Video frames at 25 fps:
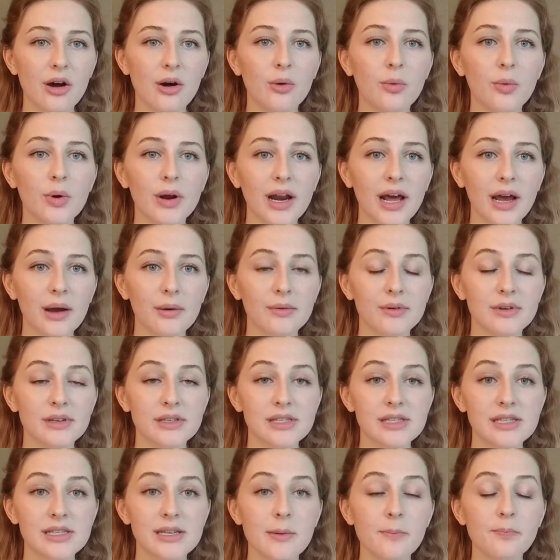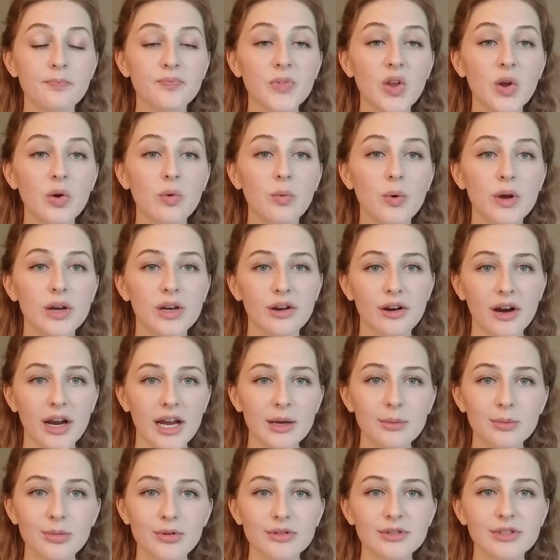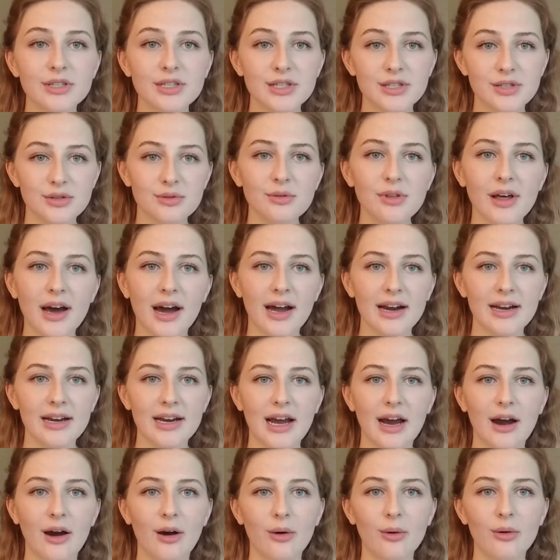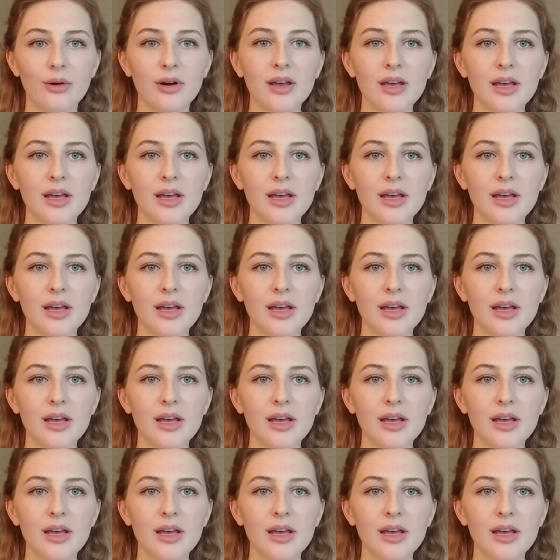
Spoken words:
when you're able to do that now,